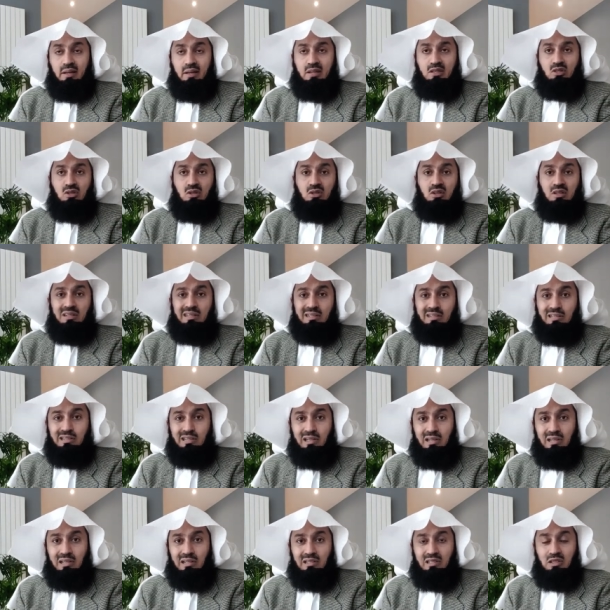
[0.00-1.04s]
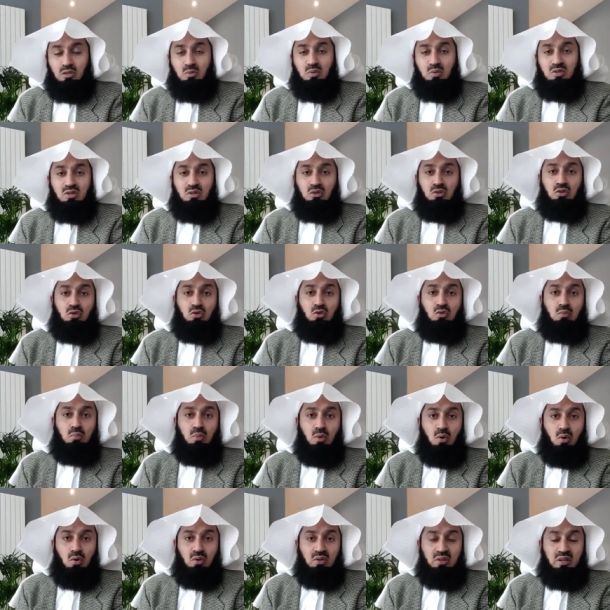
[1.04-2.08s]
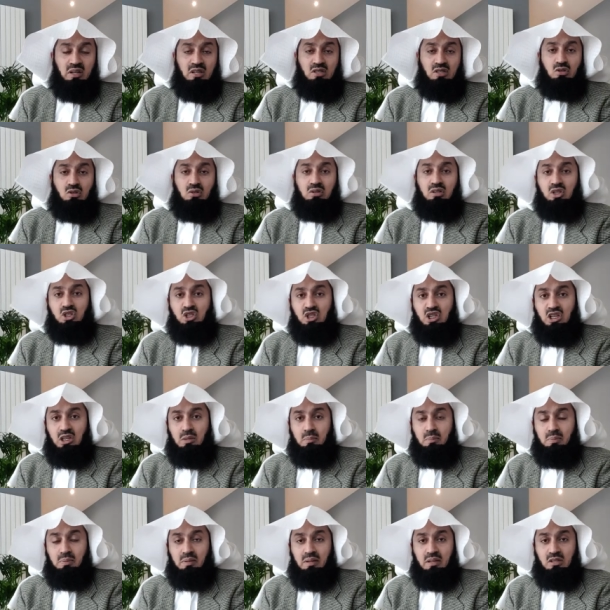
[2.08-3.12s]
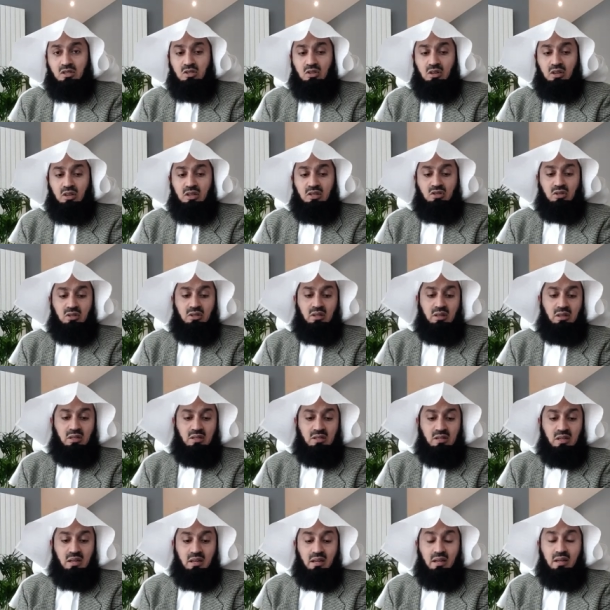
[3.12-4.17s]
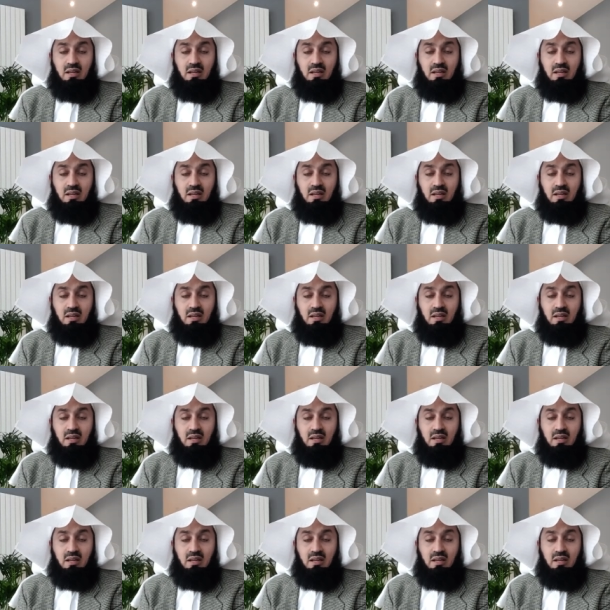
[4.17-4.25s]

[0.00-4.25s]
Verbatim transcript: It's on a little girl. It was on a newborn. It's on a sheep. It's, it's on a this.